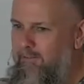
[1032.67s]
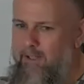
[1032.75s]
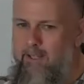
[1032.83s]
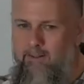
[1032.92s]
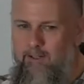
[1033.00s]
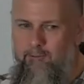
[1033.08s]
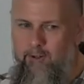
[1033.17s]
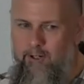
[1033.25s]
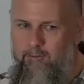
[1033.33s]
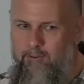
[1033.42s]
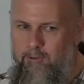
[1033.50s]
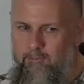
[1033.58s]
deathly afraid
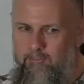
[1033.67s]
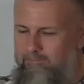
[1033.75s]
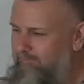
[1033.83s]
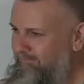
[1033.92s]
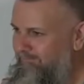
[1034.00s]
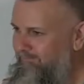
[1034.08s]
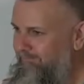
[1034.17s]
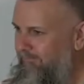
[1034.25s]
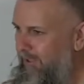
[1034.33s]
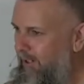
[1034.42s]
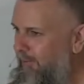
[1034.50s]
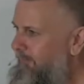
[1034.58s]
of him? No.